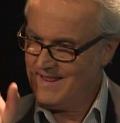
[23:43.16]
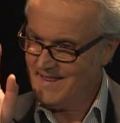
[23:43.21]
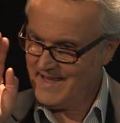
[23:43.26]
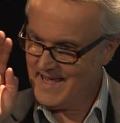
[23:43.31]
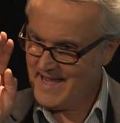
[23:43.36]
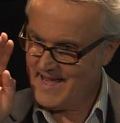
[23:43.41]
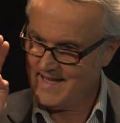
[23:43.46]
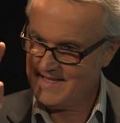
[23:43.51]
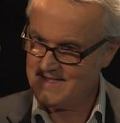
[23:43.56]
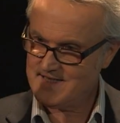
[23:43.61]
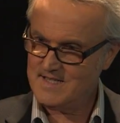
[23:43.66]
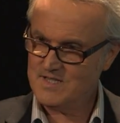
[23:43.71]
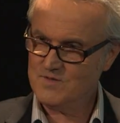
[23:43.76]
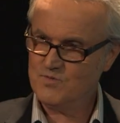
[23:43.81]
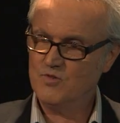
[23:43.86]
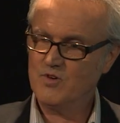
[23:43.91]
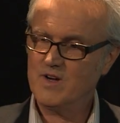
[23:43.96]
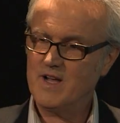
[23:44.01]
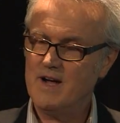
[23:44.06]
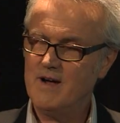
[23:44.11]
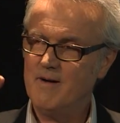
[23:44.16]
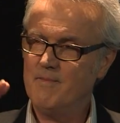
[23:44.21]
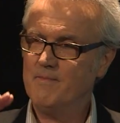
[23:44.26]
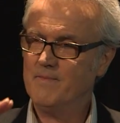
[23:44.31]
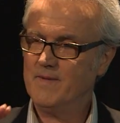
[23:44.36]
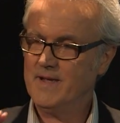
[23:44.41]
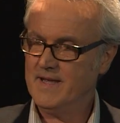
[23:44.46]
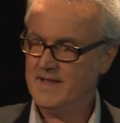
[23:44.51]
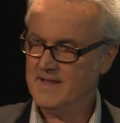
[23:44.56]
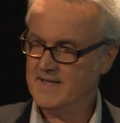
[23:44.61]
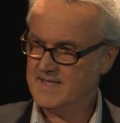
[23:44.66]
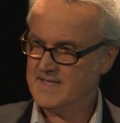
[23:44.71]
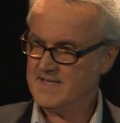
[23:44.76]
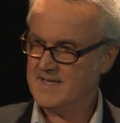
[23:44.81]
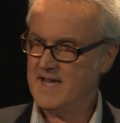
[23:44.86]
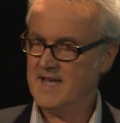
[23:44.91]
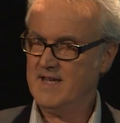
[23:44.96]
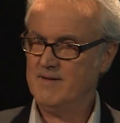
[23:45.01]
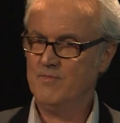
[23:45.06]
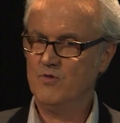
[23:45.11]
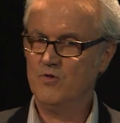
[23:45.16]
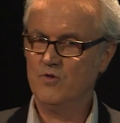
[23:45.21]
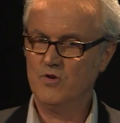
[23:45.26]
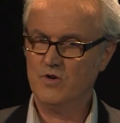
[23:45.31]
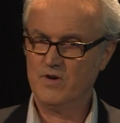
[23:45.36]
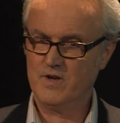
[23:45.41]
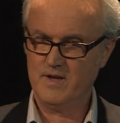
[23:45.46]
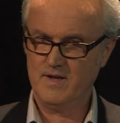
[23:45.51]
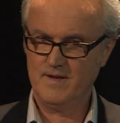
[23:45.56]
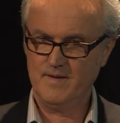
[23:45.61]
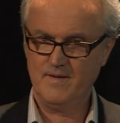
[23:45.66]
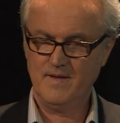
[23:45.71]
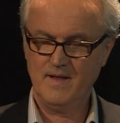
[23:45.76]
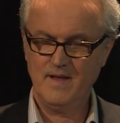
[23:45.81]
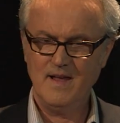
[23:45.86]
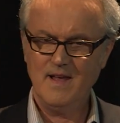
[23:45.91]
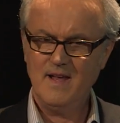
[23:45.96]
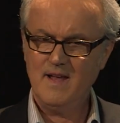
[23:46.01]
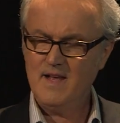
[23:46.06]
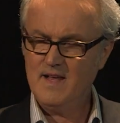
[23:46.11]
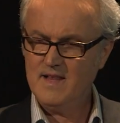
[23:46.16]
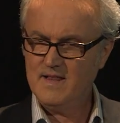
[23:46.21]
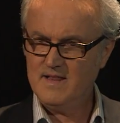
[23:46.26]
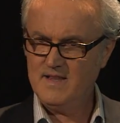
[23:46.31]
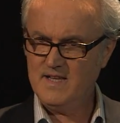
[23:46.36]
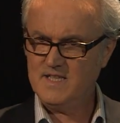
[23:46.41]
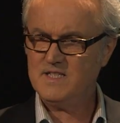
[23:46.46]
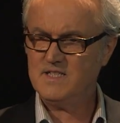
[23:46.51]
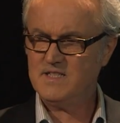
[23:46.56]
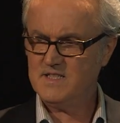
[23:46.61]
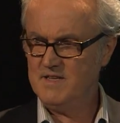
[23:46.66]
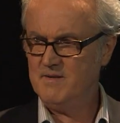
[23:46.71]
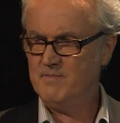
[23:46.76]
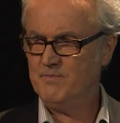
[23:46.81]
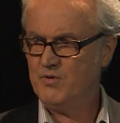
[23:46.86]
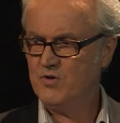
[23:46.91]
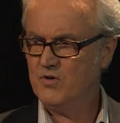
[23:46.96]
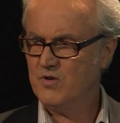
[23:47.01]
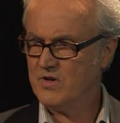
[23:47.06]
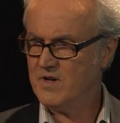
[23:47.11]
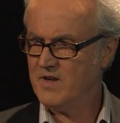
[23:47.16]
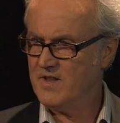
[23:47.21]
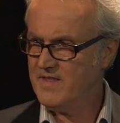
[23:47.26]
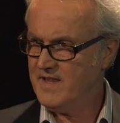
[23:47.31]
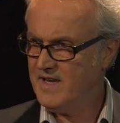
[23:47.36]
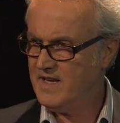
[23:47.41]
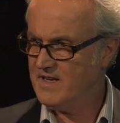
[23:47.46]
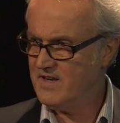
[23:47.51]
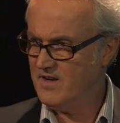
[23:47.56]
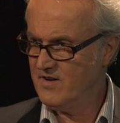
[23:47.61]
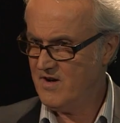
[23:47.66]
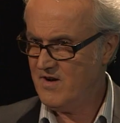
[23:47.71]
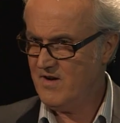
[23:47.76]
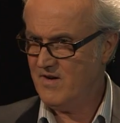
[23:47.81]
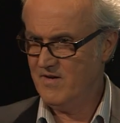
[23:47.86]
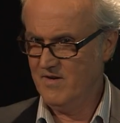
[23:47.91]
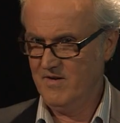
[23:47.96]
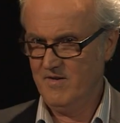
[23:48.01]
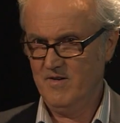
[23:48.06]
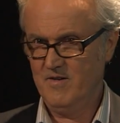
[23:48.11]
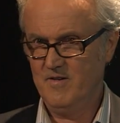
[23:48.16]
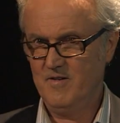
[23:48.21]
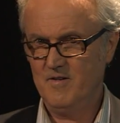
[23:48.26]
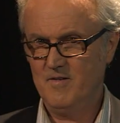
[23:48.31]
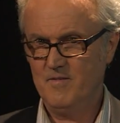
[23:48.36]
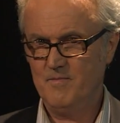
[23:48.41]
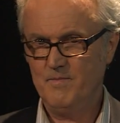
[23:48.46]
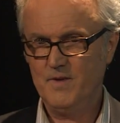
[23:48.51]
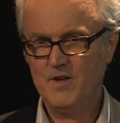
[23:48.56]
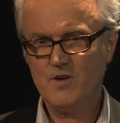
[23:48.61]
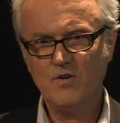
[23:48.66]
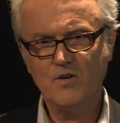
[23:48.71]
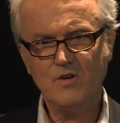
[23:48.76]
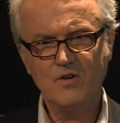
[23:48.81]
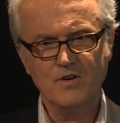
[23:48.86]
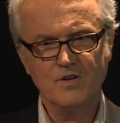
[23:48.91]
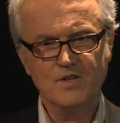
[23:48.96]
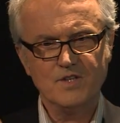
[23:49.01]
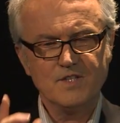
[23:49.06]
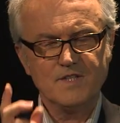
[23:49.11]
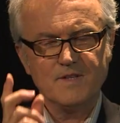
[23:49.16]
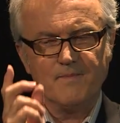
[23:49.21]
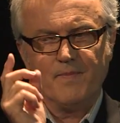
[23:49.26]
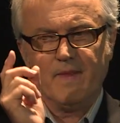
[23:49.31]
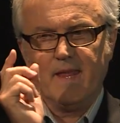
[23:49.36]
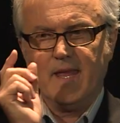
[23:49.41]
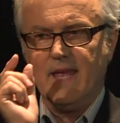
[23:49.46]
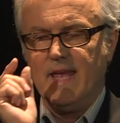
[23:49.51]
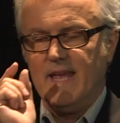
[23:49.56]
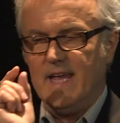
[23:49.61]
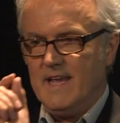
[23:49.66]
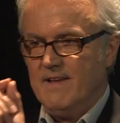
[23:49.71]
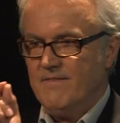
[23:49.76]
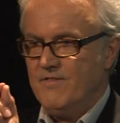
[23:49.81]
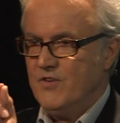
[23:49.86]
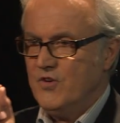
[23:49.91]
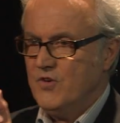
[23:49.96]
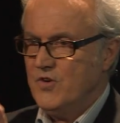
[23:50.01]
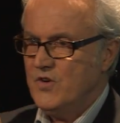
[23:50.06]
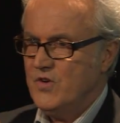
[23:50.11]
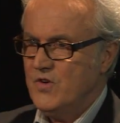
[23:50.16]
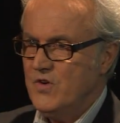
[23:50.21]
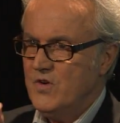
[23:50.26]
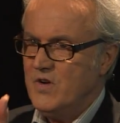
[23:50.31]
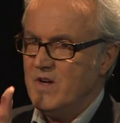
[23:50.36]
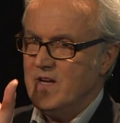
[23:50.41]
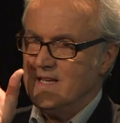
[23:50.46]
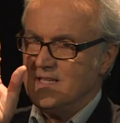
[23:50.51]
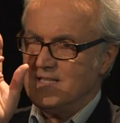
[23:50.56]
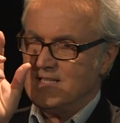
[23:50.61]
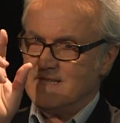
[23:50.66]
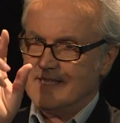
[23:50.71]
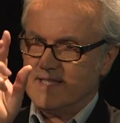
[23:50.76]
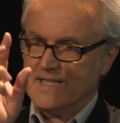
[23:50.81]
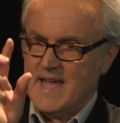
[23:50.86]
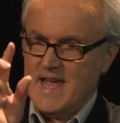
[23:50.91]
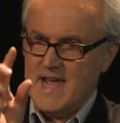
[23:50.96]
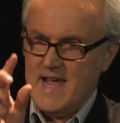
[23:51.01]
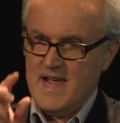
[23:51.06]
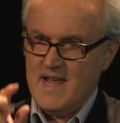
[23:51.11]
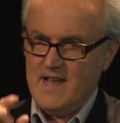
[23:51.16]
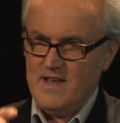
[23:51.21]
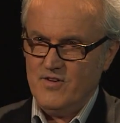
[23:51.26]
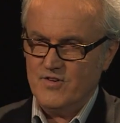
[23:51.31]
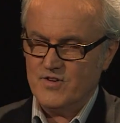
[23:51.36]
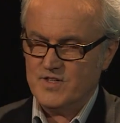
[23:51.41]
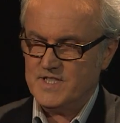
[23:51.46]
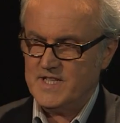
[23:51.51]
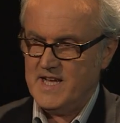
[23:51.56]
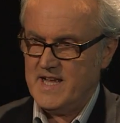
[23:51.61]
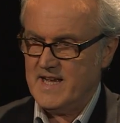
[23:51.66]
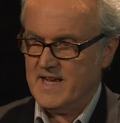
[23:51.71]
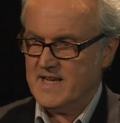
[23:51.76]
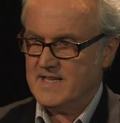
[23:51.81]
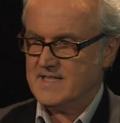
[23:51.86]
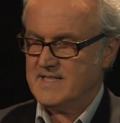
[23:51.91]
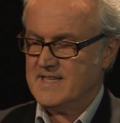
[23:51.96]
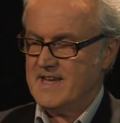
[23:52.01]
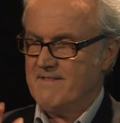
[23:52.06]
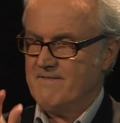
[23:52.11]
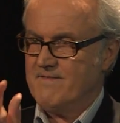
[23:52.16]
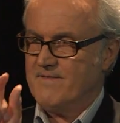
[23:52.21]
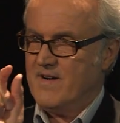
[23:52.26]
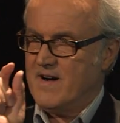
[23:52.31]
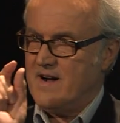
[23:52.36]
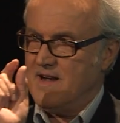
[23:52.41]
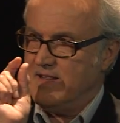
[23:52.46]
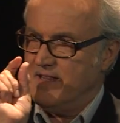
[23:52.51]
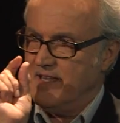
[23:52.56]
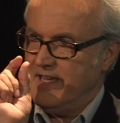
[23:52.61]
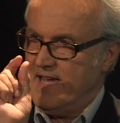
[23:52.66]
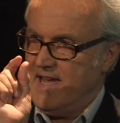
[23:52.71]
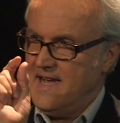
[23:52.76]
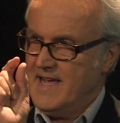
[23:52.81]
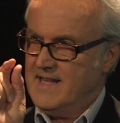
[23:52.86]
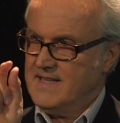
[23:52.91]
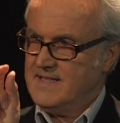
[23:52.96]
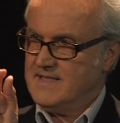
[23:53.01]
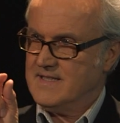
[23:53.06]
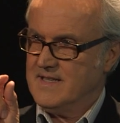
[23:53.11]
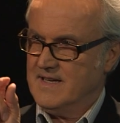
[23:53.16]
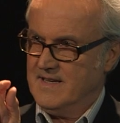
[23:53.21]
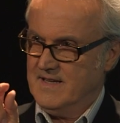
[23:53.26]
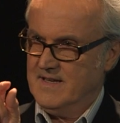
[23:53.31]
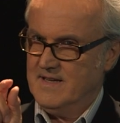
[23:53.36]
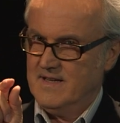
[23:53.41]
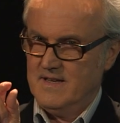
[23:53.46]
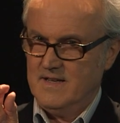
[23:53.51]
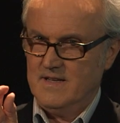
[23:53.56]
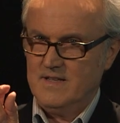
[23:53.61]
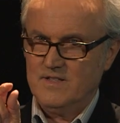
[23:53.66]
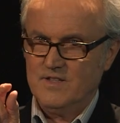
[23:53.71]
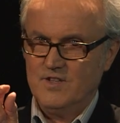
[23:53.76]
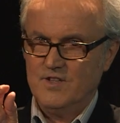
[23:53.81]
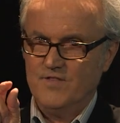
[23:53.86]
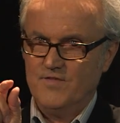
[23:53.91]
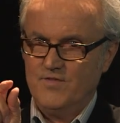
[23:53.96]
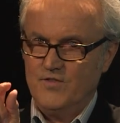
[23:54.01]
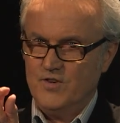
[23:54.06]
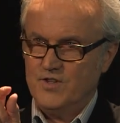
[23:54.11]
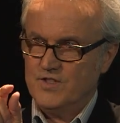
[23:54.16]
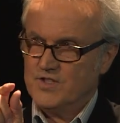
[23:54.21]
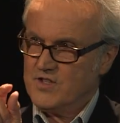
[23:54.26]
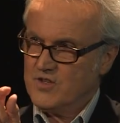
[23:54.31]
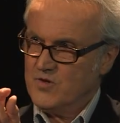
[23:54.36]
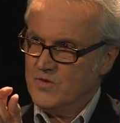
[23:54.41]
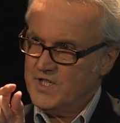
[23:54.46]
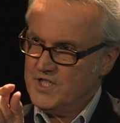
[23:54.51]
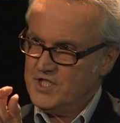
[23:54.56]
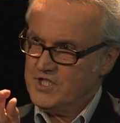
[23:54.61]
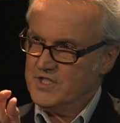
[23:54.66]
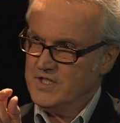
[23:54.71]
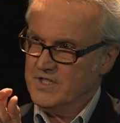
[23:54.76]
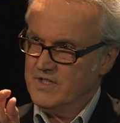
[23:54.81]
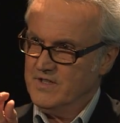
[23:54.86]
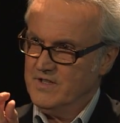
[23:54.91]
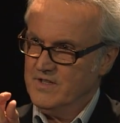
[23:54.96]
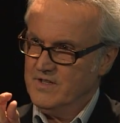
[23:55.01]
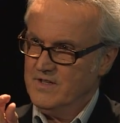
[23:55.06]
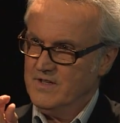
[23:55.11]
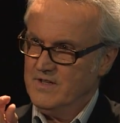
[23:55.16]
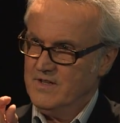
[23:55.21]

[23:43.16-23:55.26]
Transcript: the answers will come in the same order. This is an important thing to know because if you scan your text and find the answer to the first question,